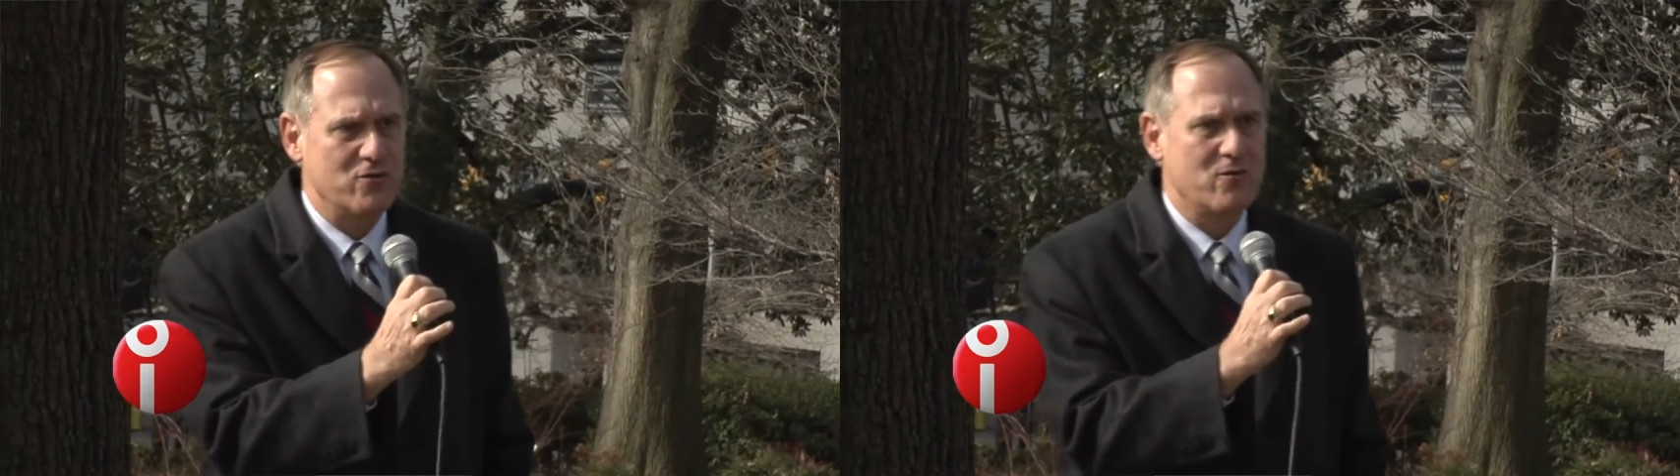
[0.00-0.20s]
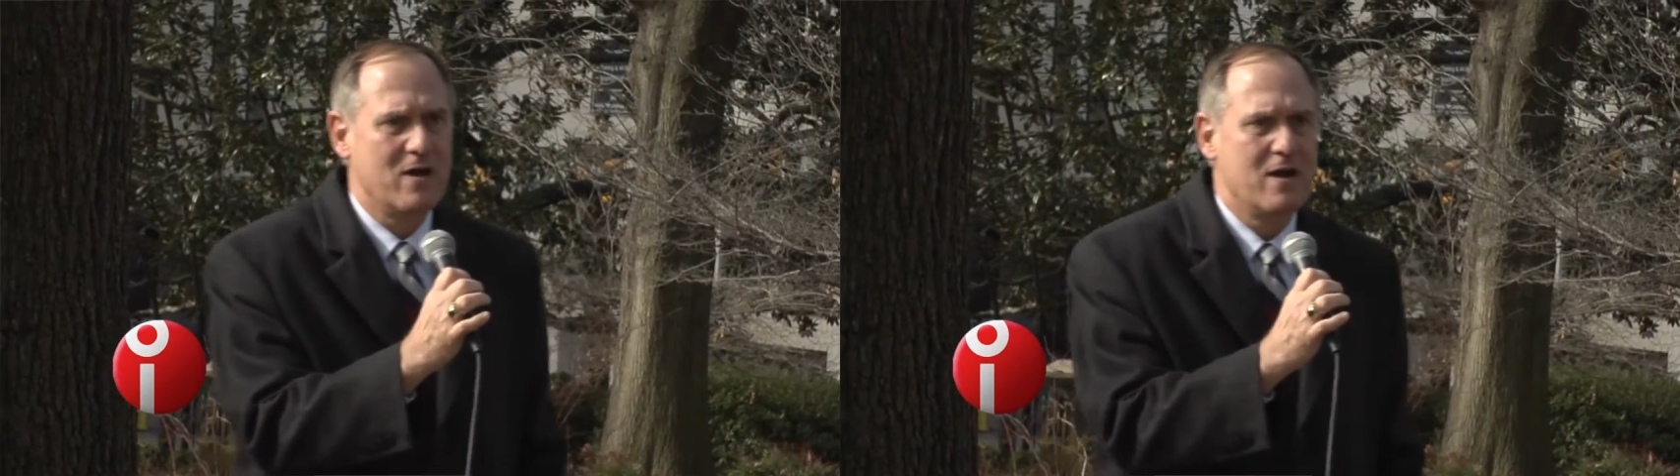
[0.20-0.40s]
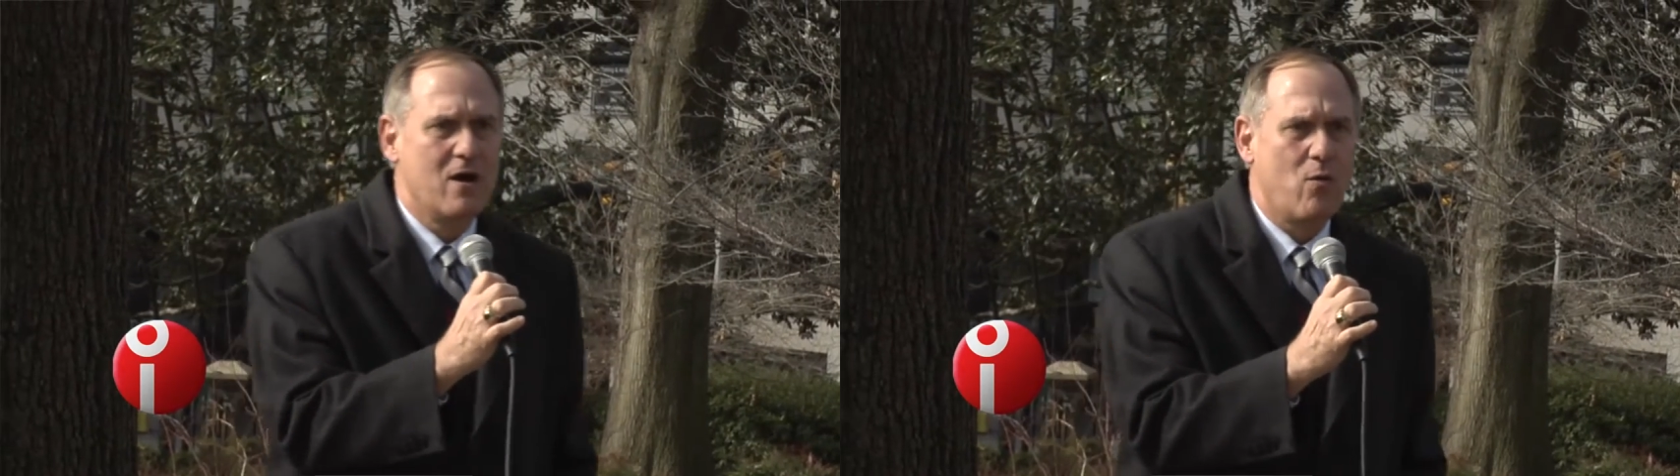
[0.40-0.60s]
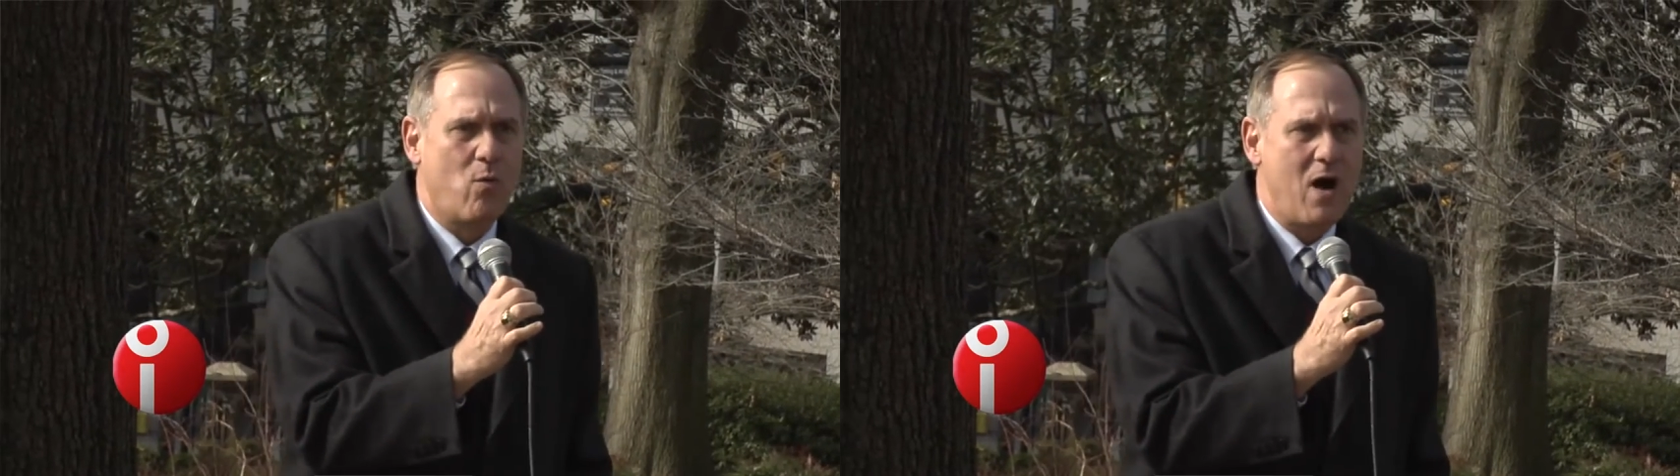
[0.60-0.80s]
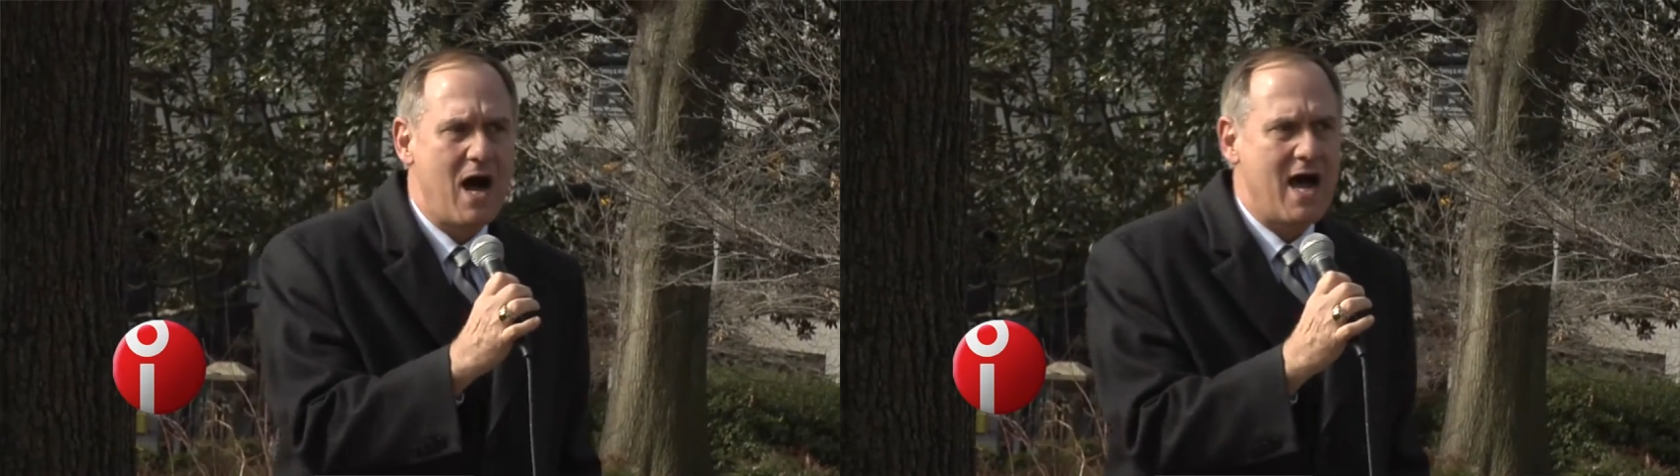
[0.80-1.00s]
parties
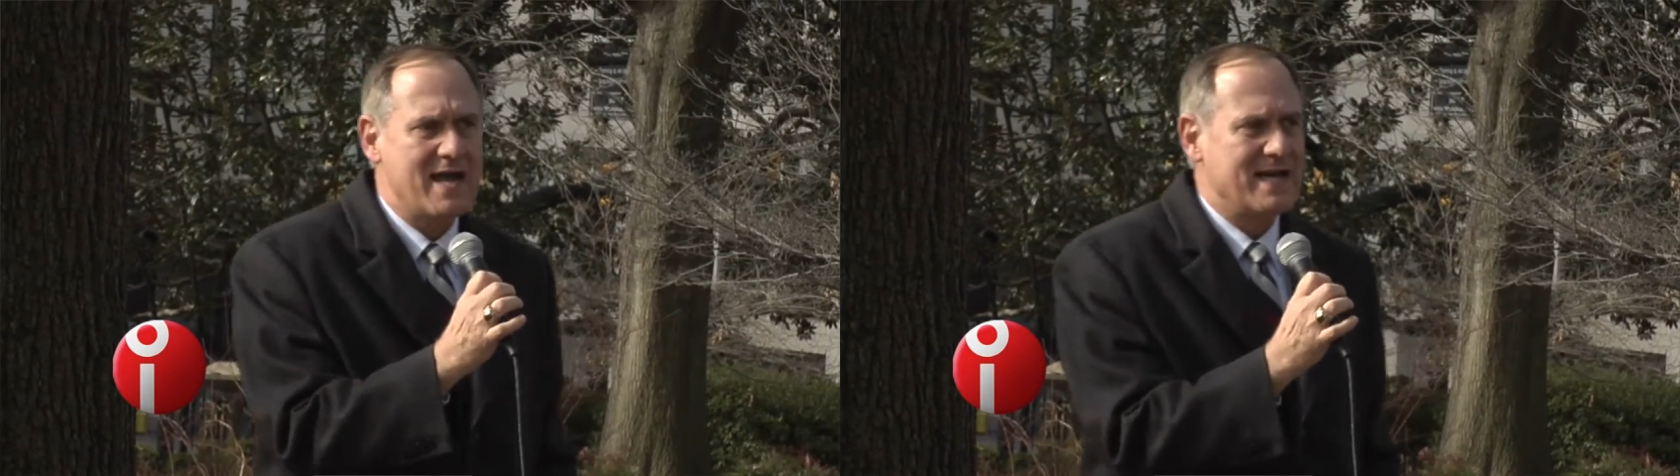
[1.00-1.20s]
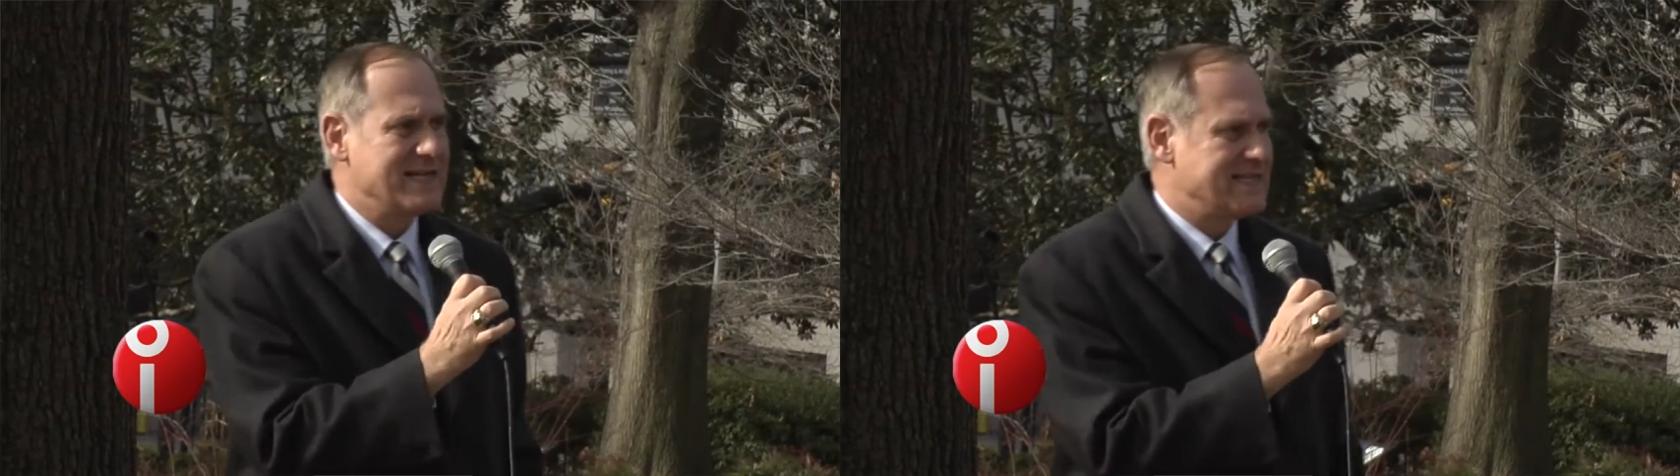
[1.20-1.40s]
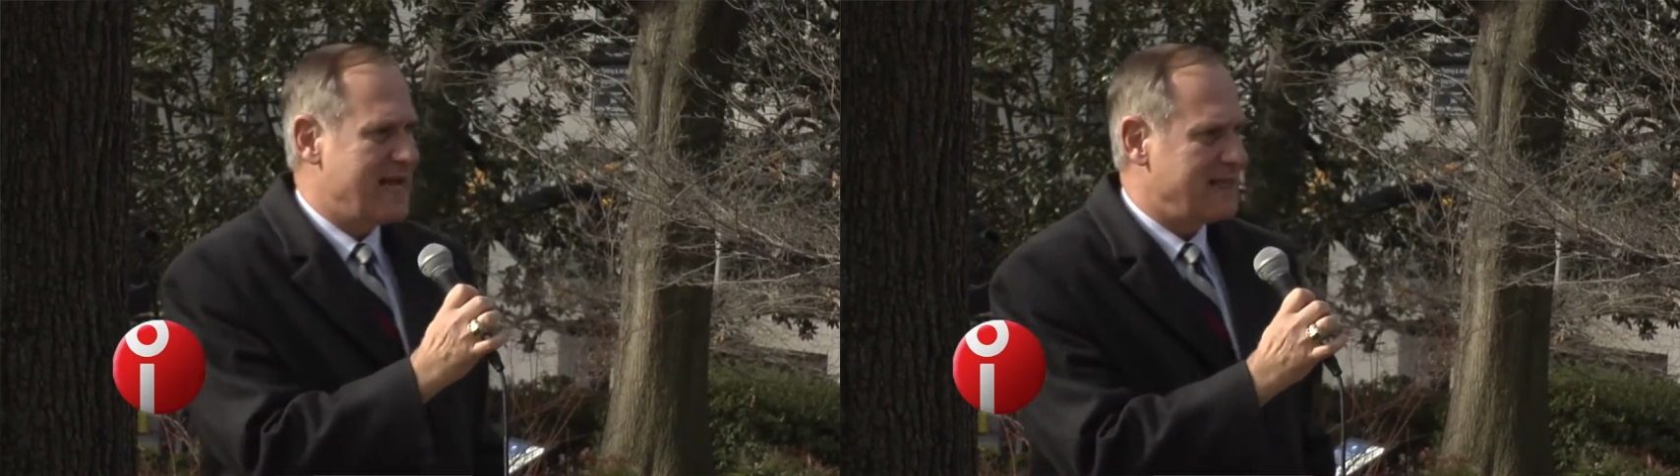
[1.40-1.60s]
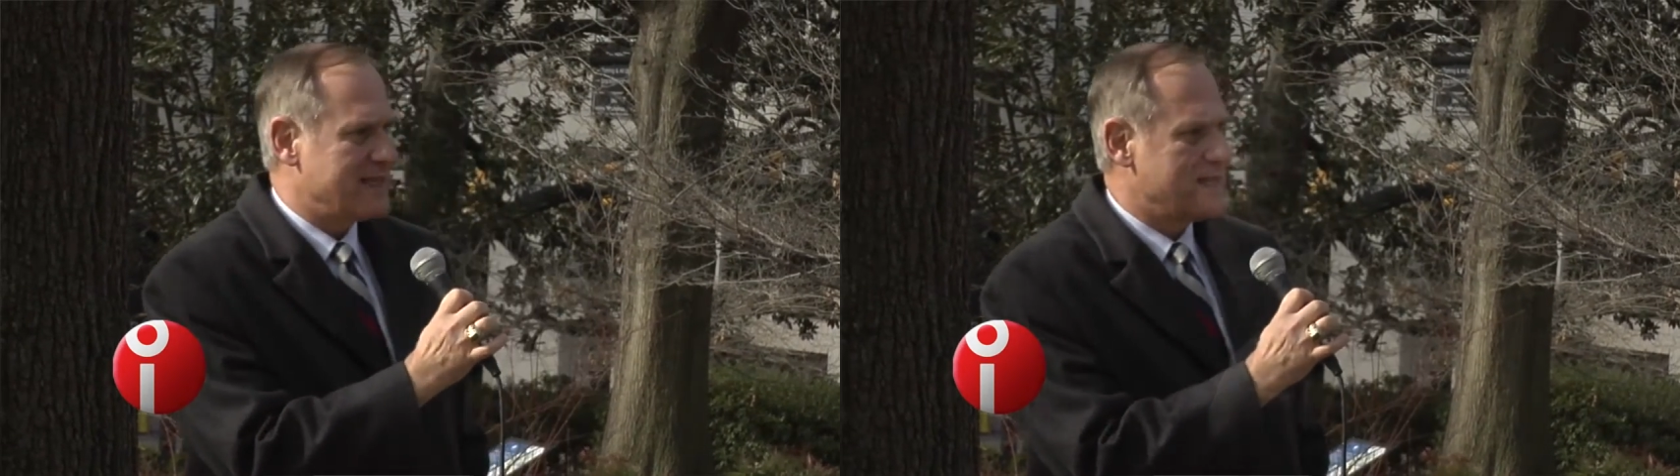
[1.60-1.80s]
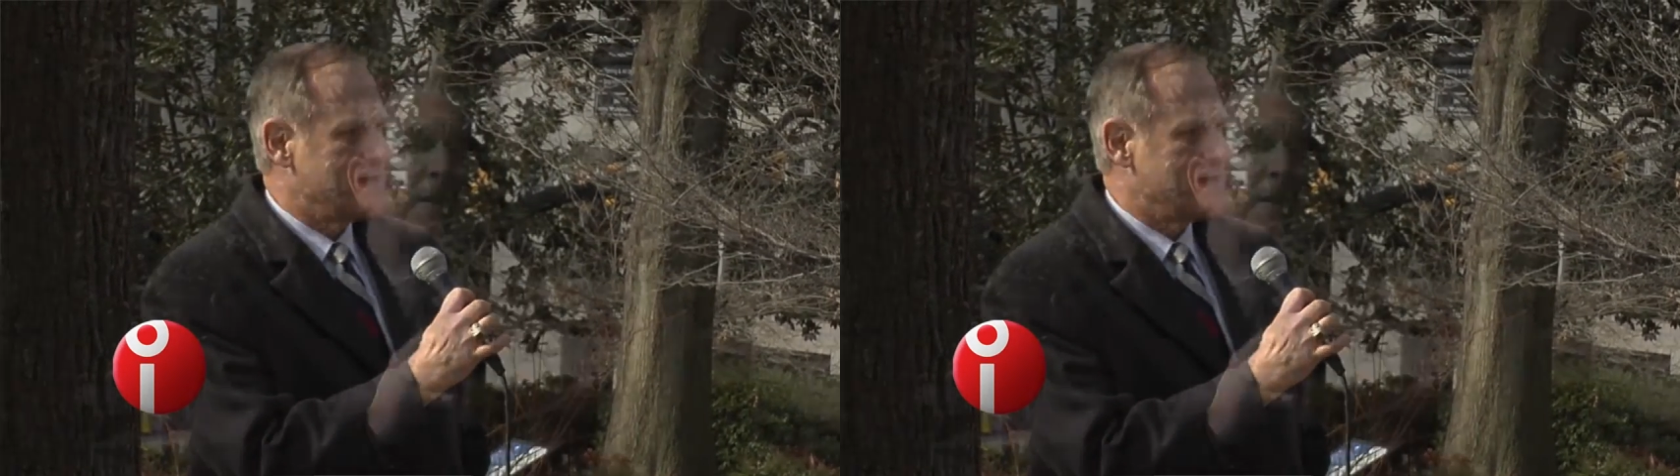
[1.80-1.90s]
came to the rally to speak in